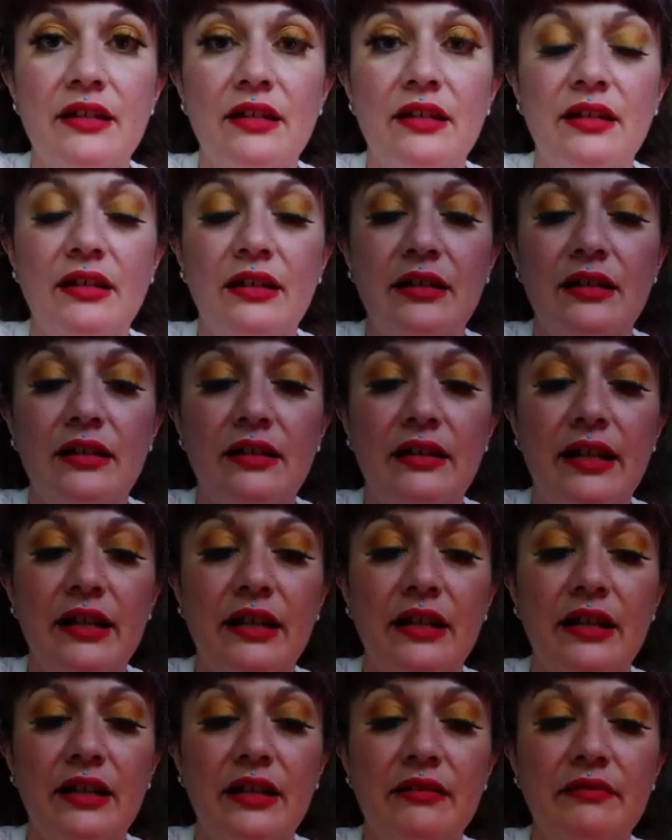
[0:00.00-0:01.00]
a
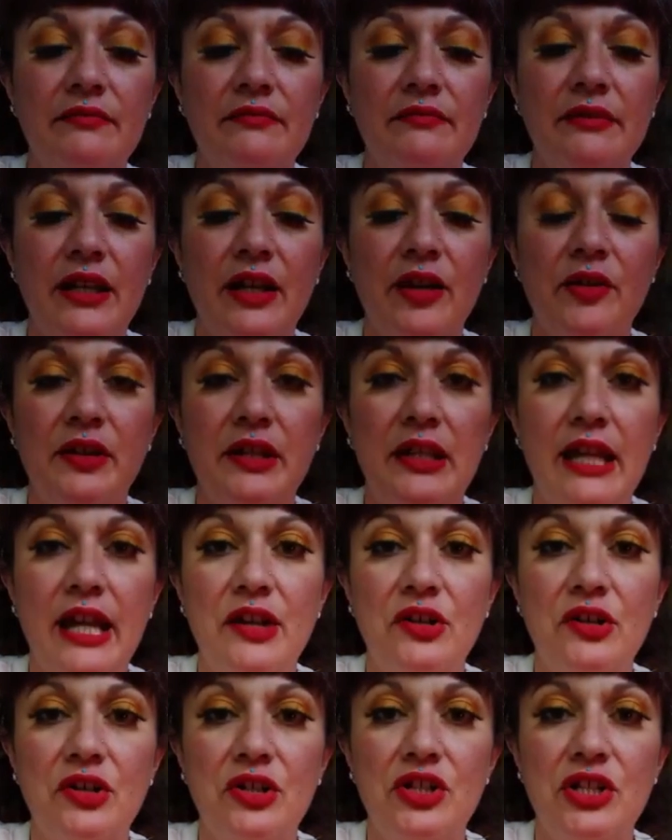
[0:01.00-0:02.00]
like a healthy
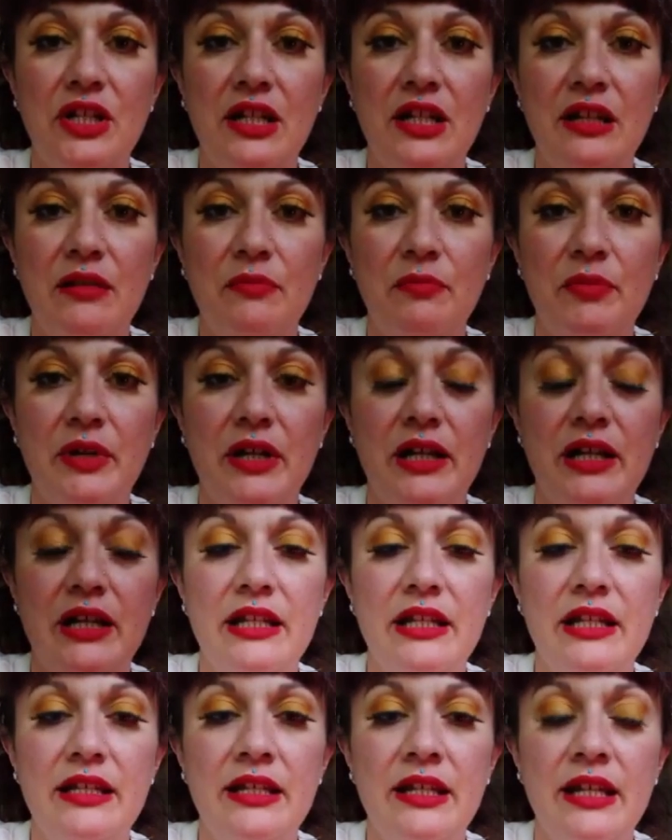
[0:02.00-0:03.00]
energy
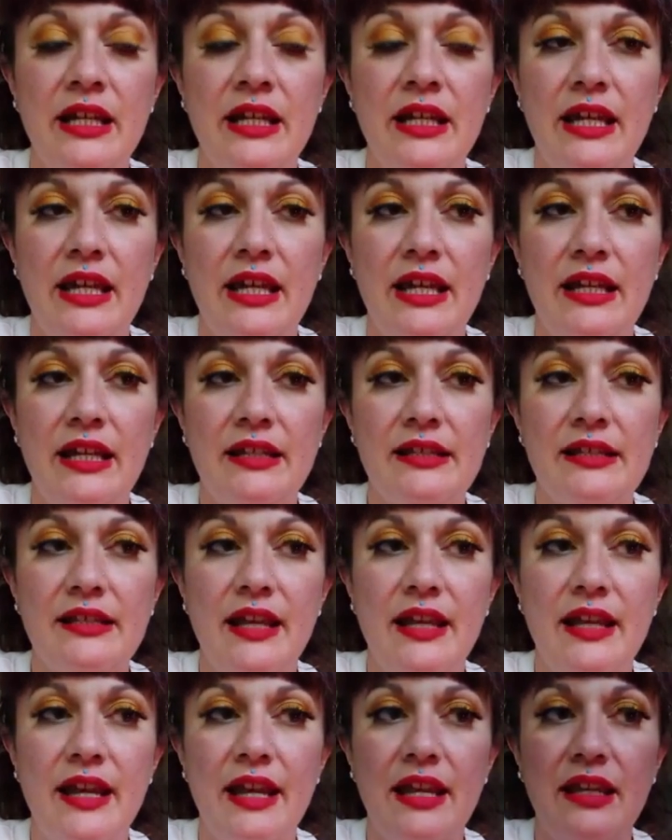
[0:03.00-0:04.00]
but it's
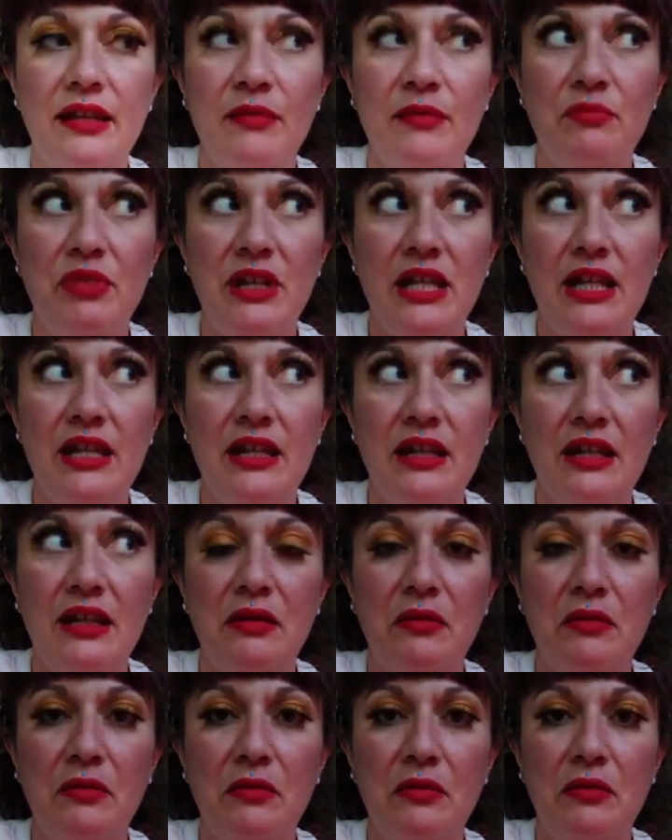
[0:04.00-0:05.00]
like
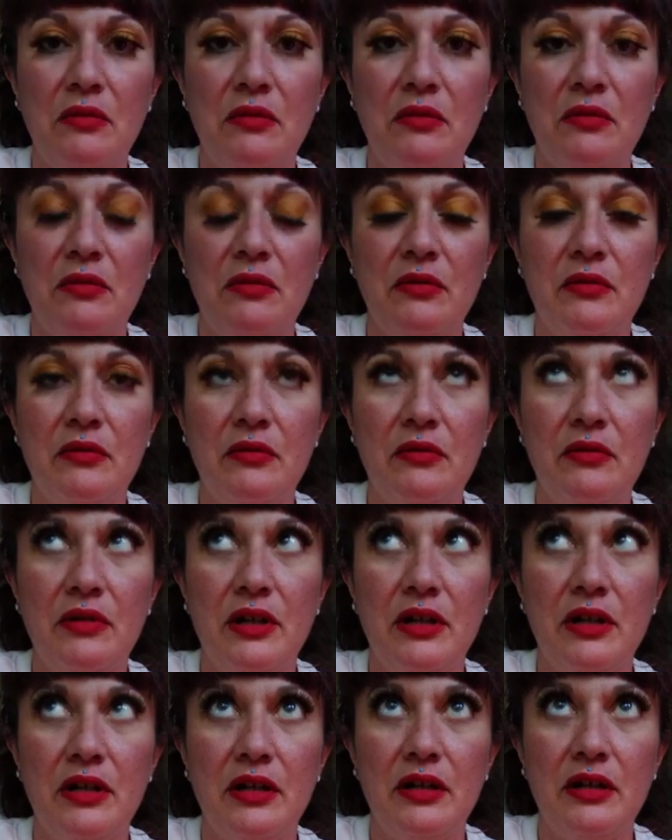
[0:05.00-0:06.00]
being
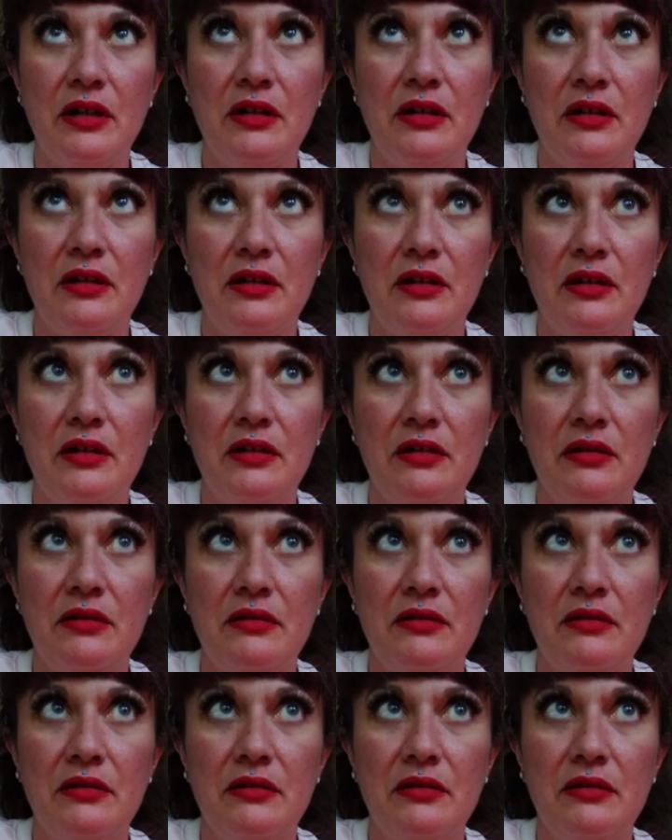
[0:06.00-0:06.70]
uh,